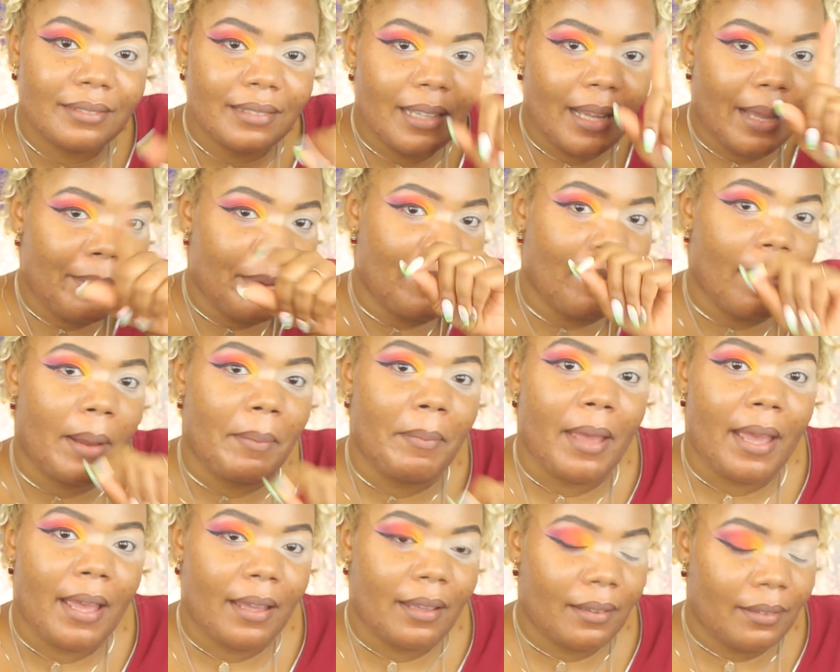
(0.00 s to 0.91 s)
I'll be right
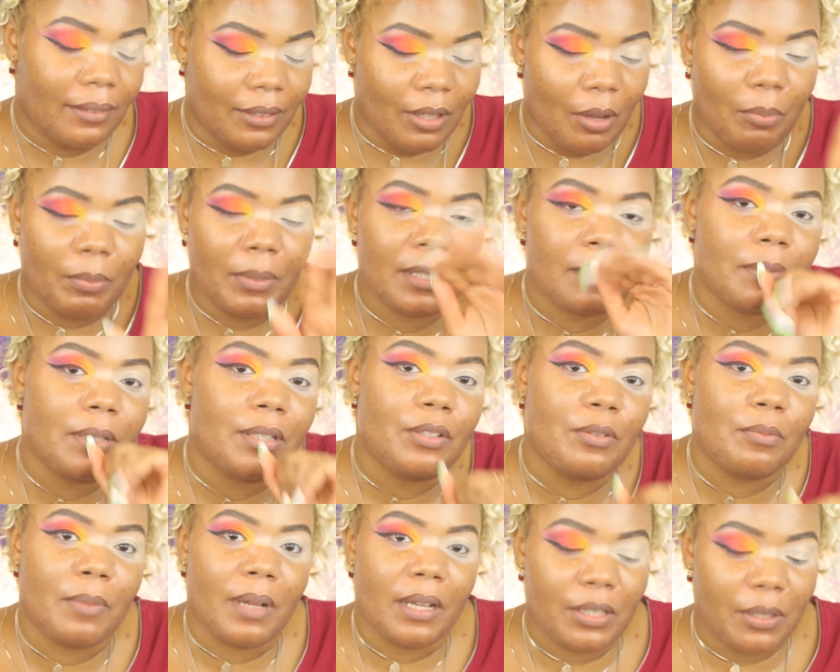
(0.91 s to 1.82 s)
back. Don't miss me
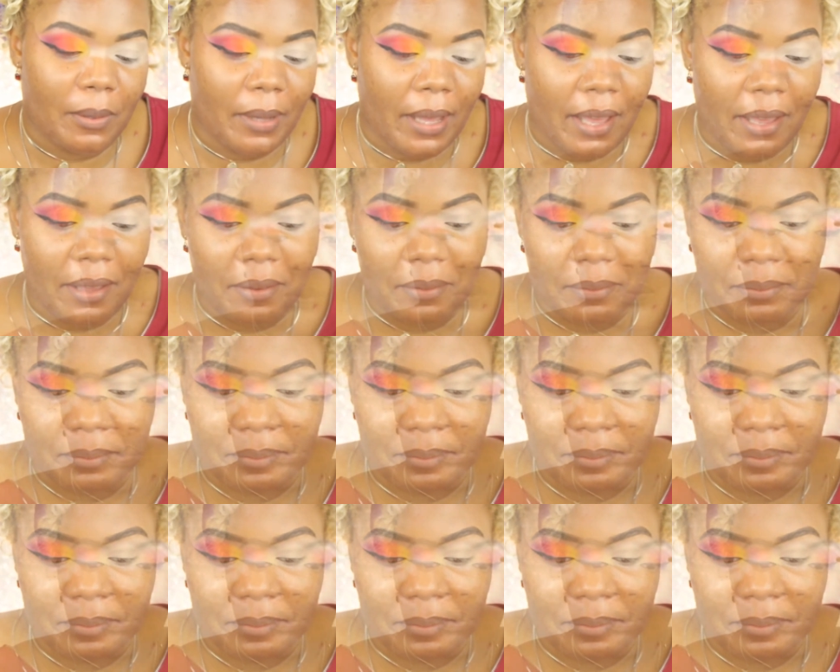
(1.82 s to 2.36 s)
too much, okay?